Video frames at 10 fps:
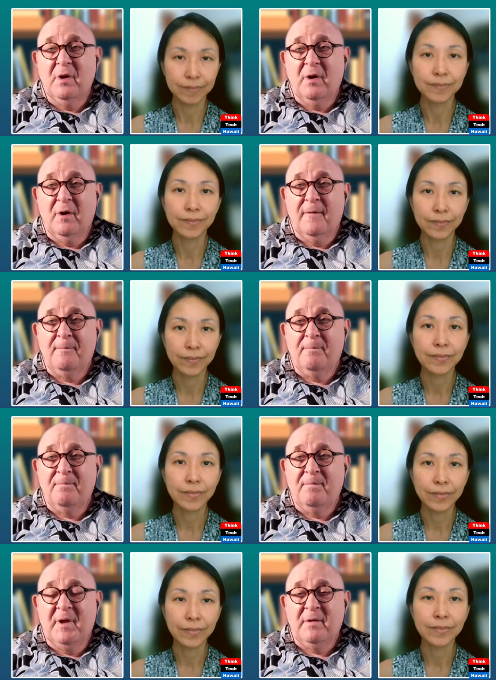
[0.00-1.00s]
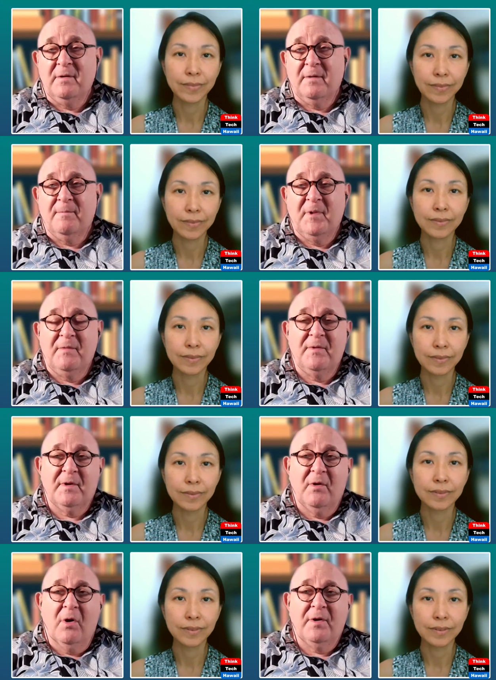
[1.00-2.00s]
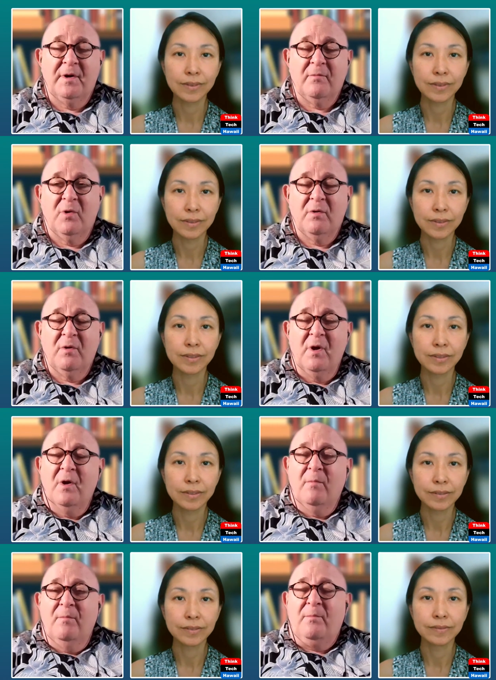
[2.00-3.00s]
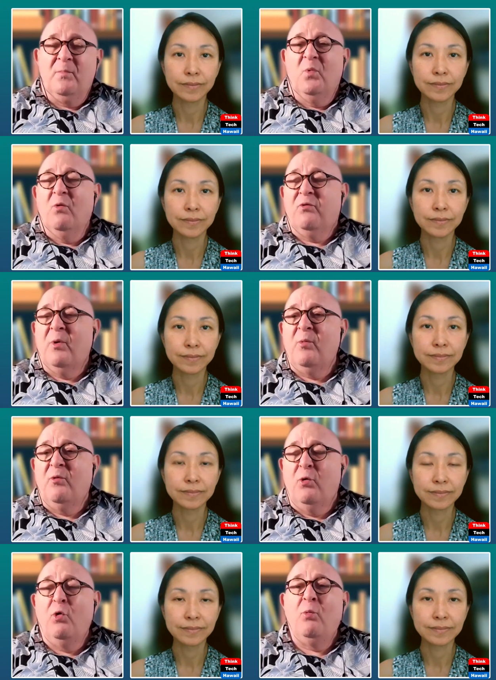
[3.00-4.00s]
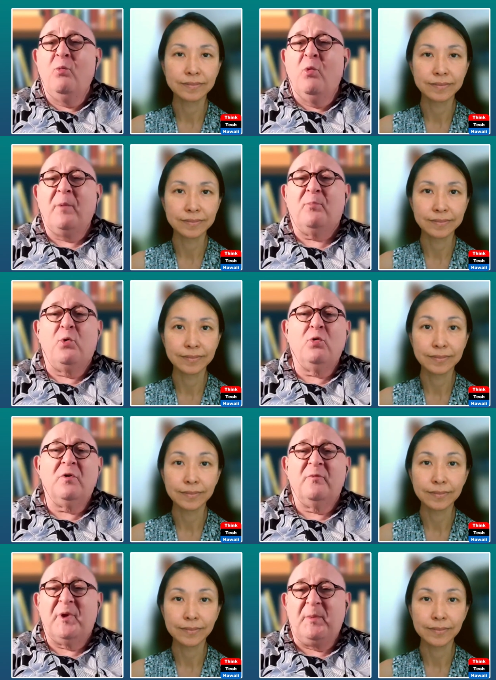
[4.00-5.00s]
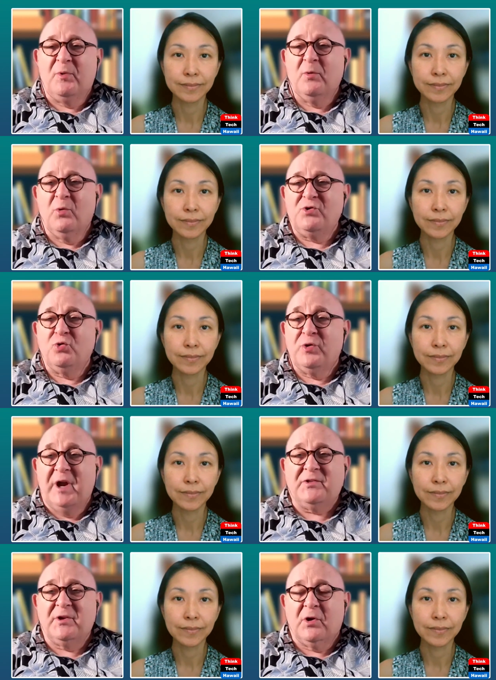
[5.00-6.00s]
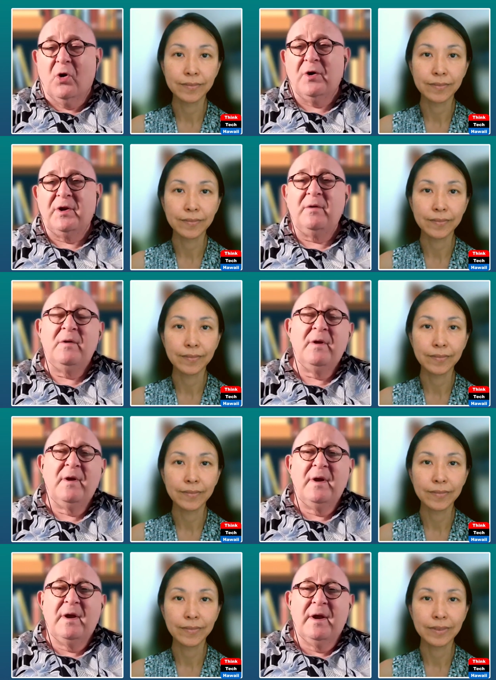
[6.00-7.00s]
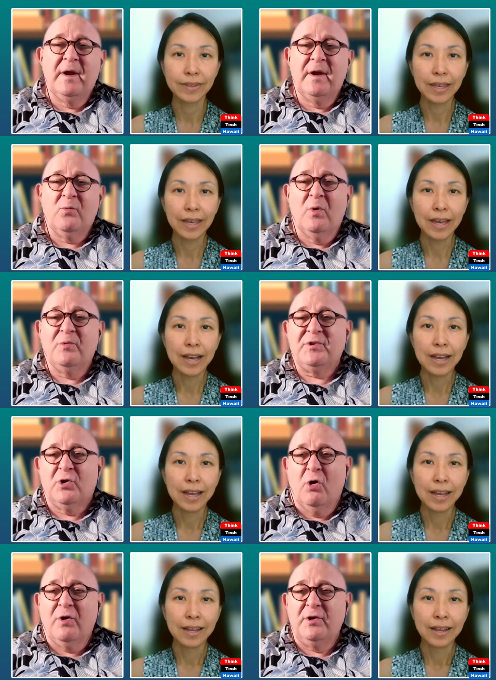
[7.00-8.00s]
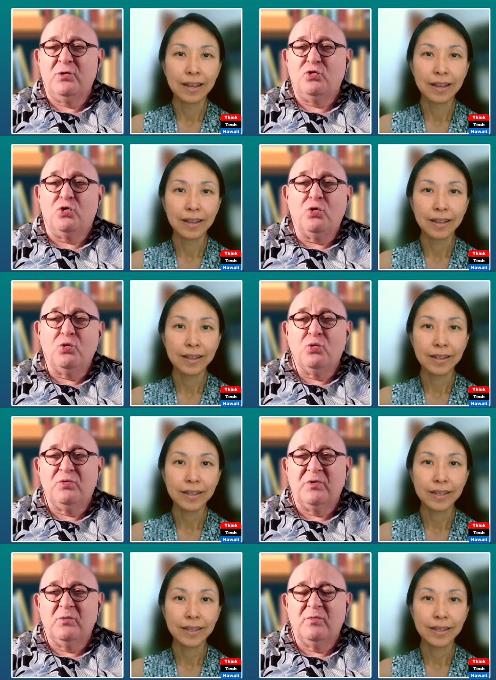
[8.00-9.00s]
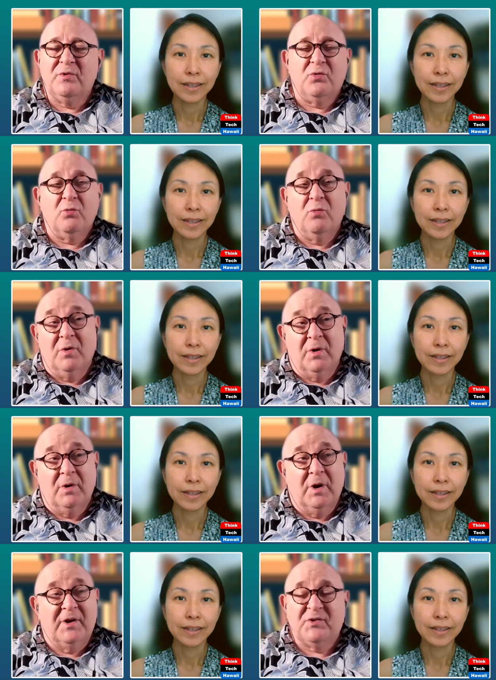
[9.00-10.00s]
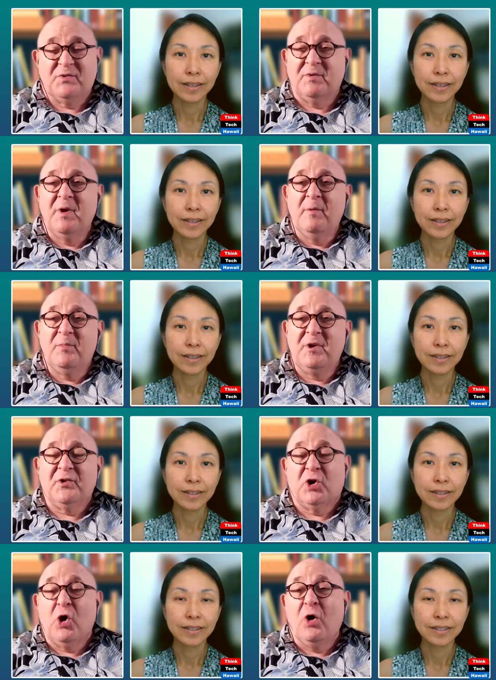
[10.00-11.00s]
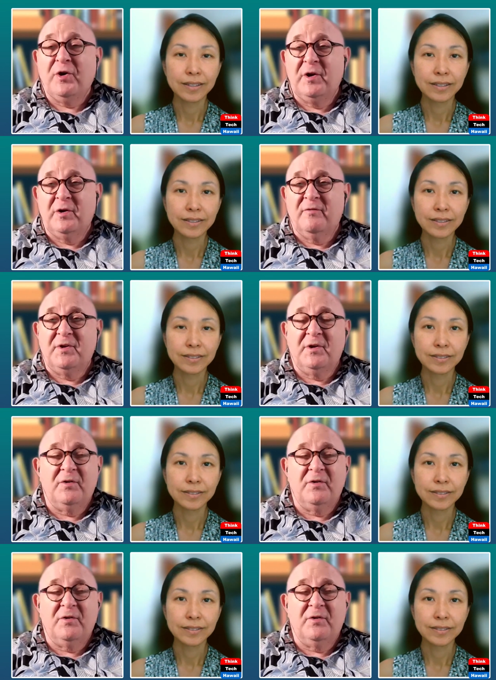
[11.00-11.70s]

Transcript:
Speaker 1: The guardian, from whom, what pool of people would you get the guardian? And what would the guardian do to I guess, be the guardian of the